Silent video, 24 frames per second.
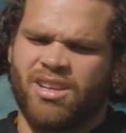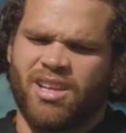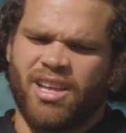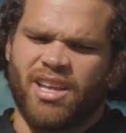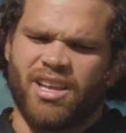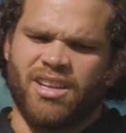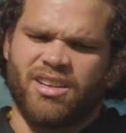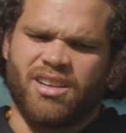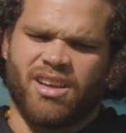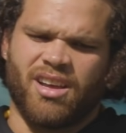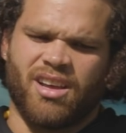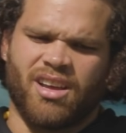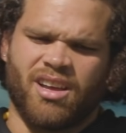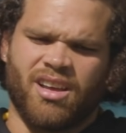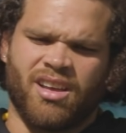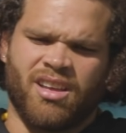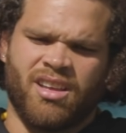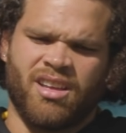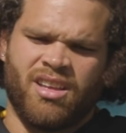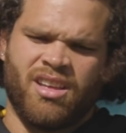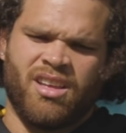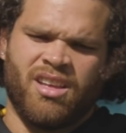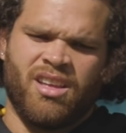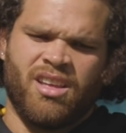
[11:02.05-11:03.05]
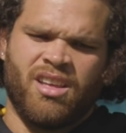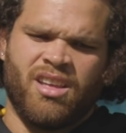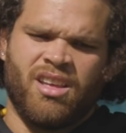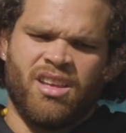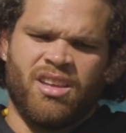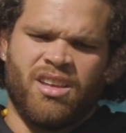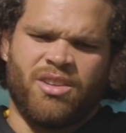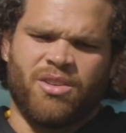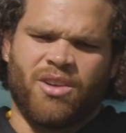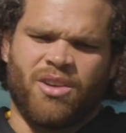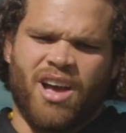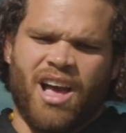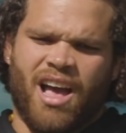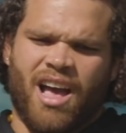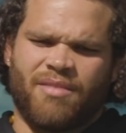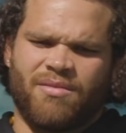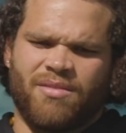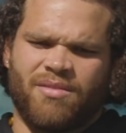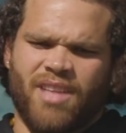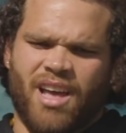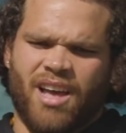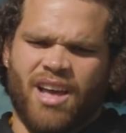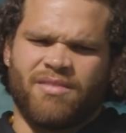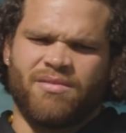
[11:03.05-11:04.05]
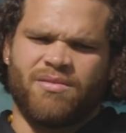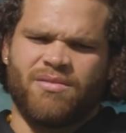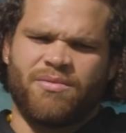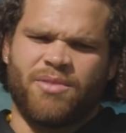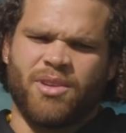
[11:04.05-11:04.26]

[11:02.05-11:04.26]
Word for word: And uh, you know, I, I